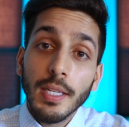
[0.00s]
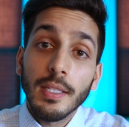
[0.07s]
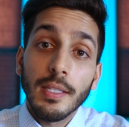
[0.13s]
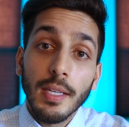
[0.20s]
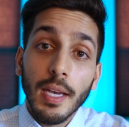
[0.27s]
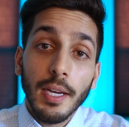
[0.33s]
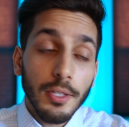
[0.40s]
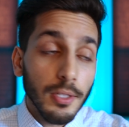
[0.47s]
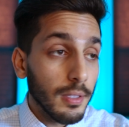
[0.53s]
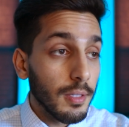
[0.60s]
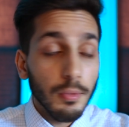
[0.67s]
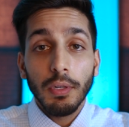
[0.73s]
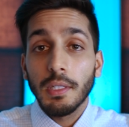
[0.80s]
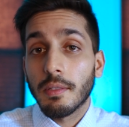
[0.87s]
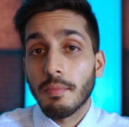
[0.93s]
easy actually.
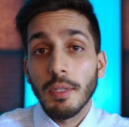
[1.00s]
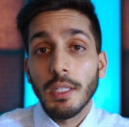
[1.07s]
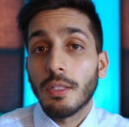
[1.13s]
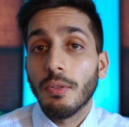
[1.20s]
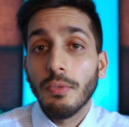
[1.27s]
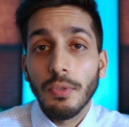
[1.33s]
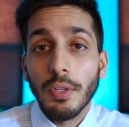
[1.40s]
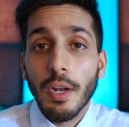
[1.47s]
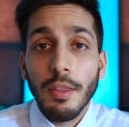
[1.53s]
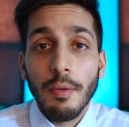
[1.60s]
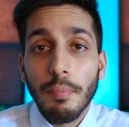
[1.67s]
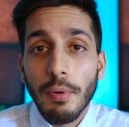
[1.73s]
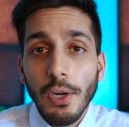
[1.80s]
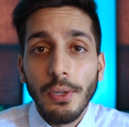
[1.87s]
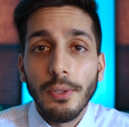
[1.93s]
Brings me to
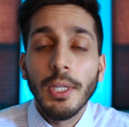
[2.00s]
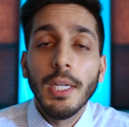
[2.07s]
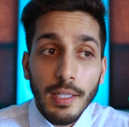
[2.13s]
another pro.